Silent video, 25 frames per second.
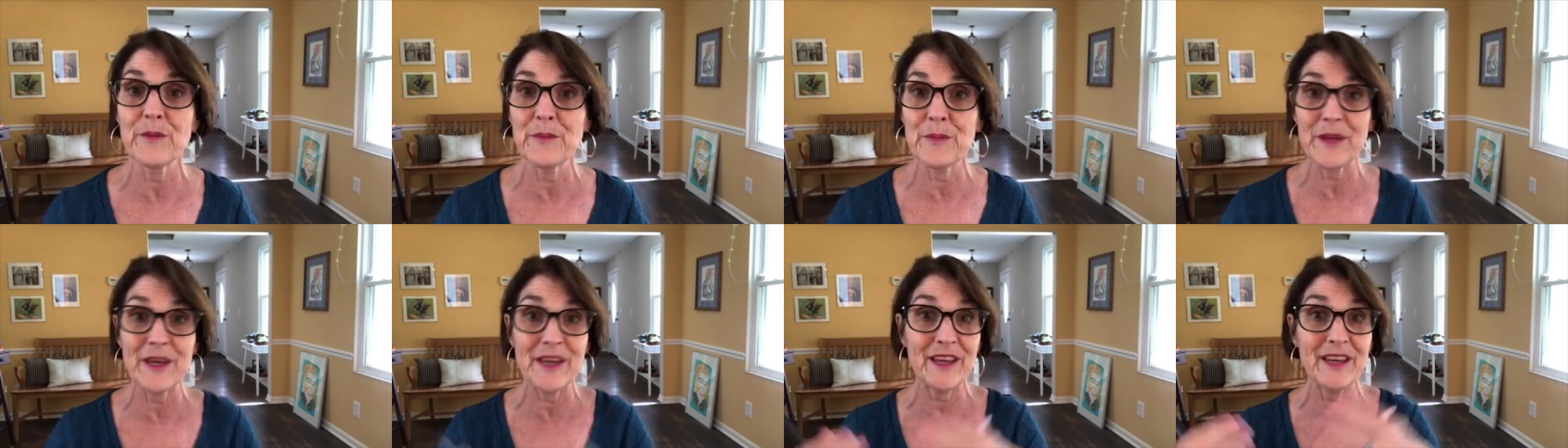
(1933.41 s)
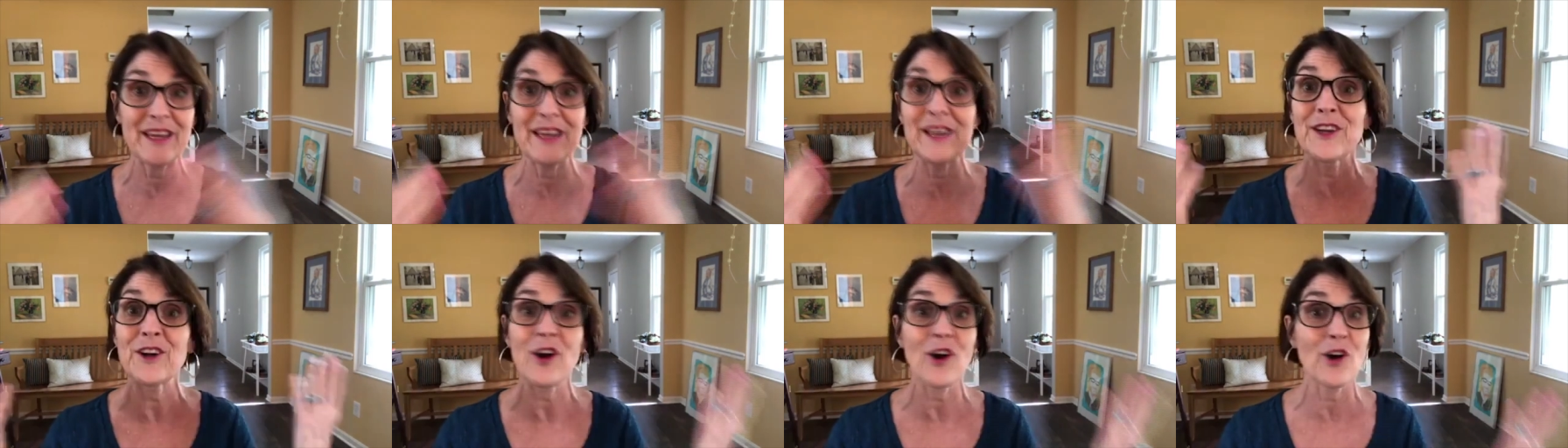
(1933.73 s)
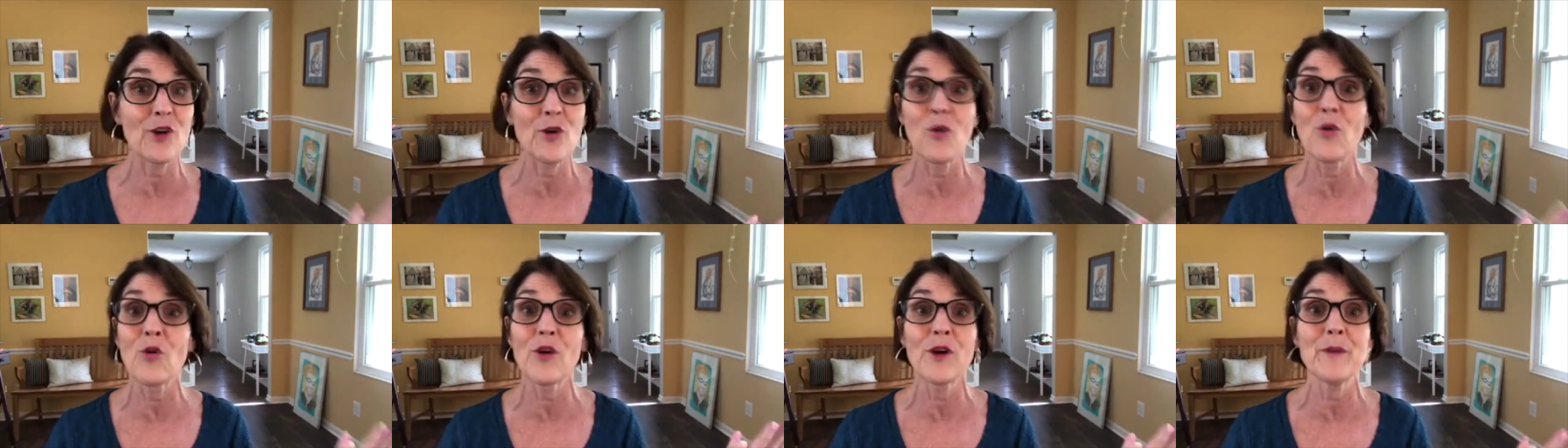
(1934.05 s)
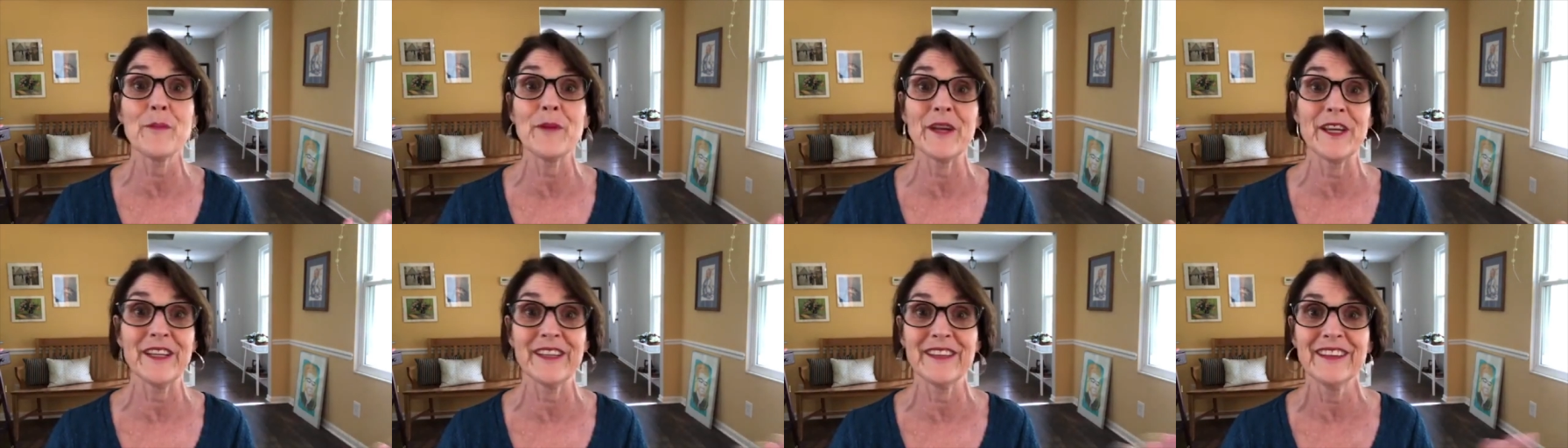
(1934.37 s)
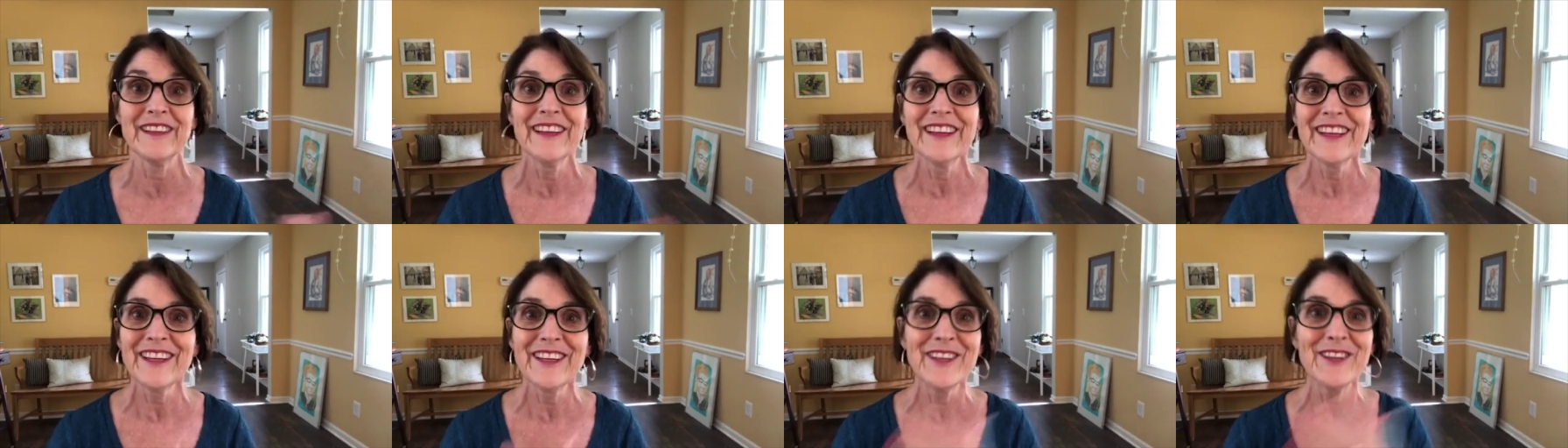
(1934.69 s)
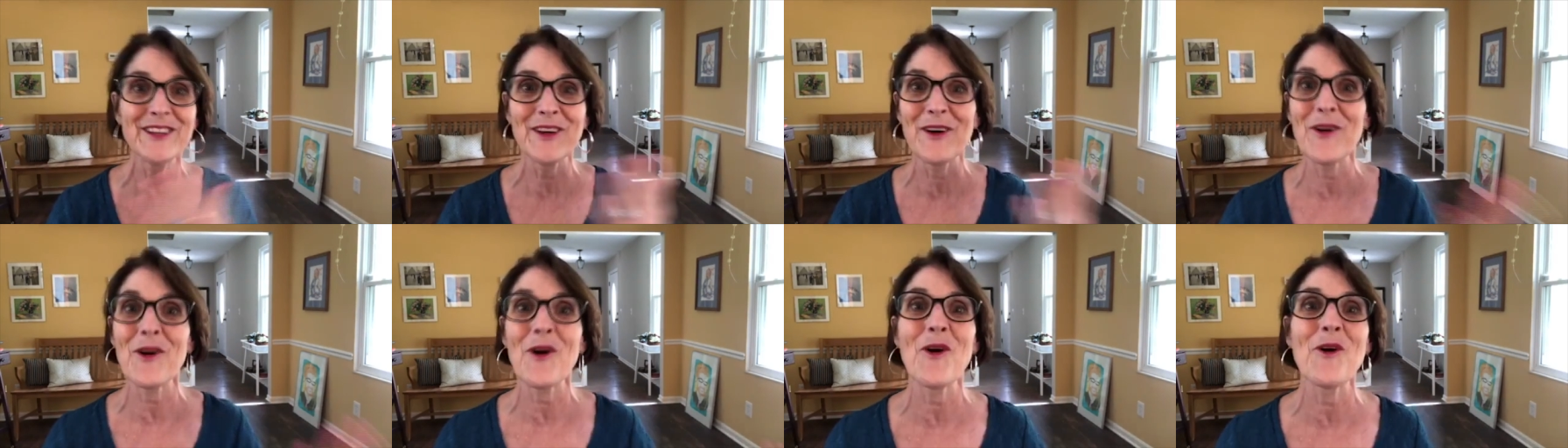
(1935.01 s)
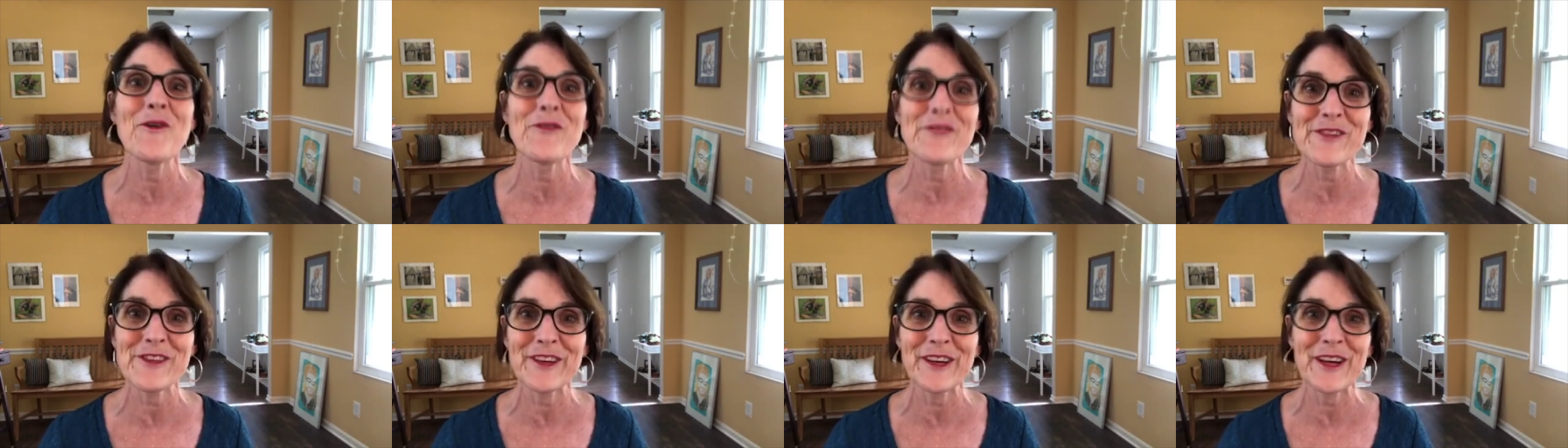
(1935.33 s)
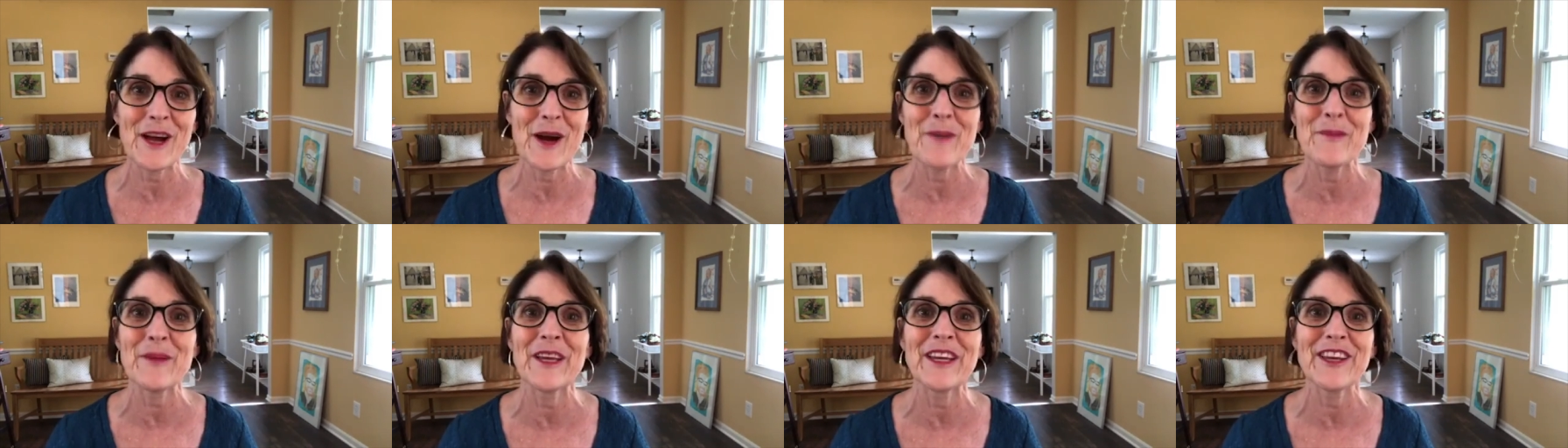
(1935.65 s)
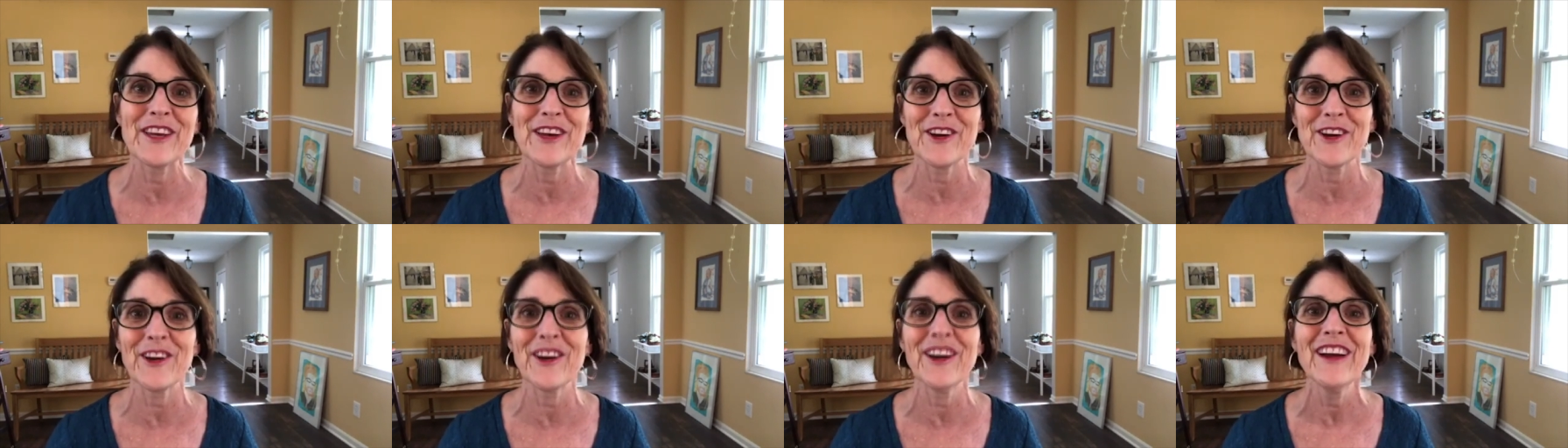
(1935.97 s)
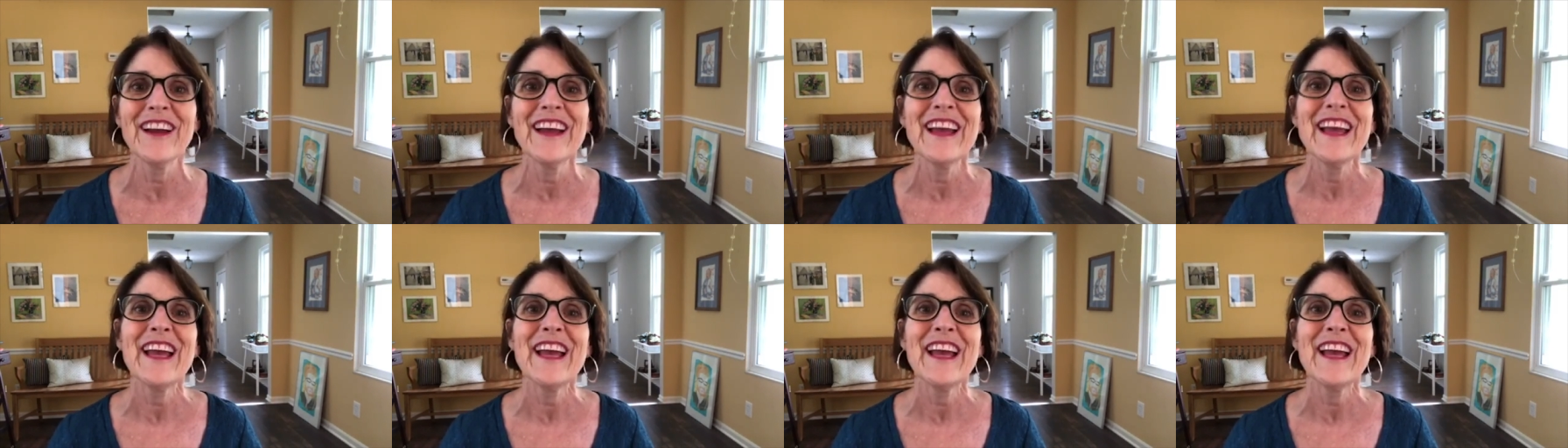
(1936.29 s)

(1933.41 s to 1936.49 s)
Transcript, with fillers: be in our orbit, you know, over the coming year.